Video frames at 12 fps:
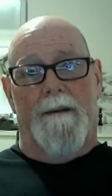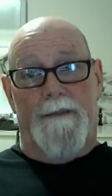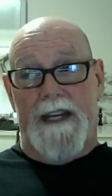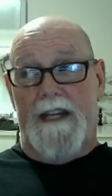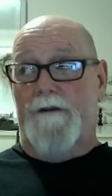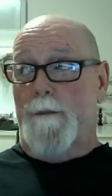
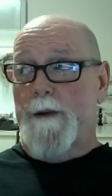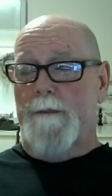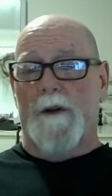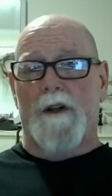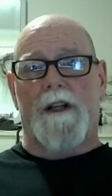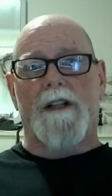evil
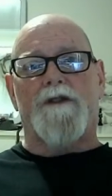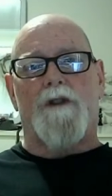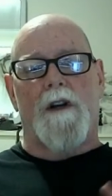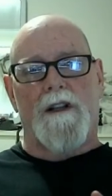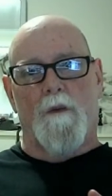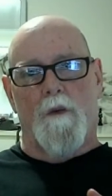people are
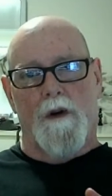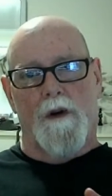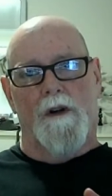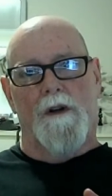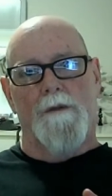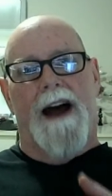controlling the
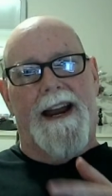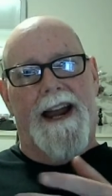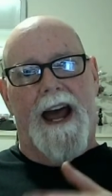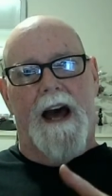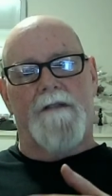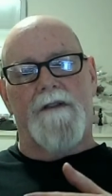world by
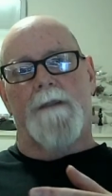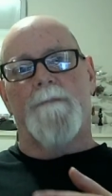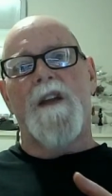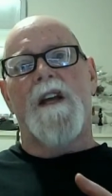having.